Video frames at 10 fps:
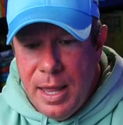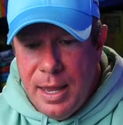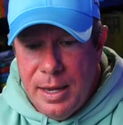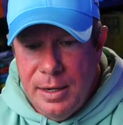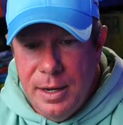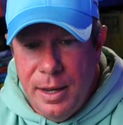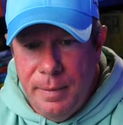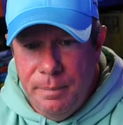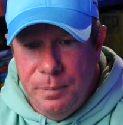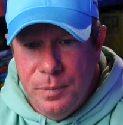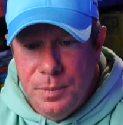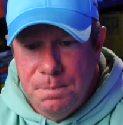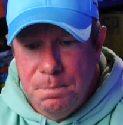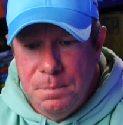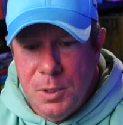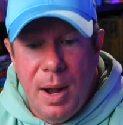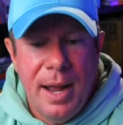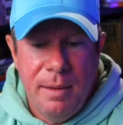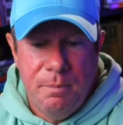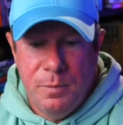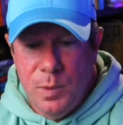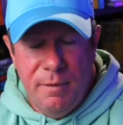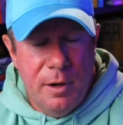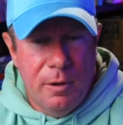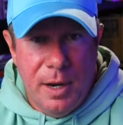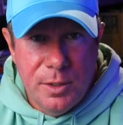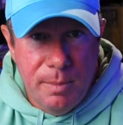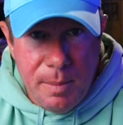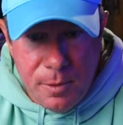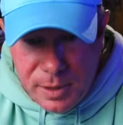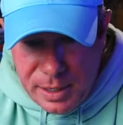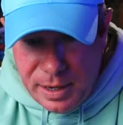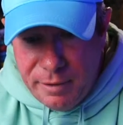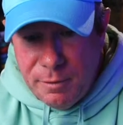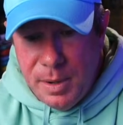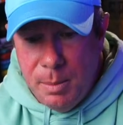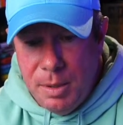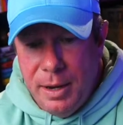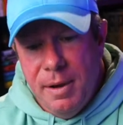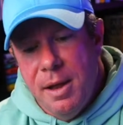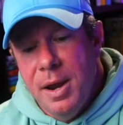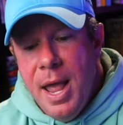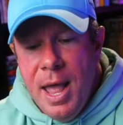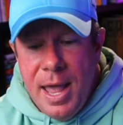And so 1,200 credits will be more than enough for me to play around.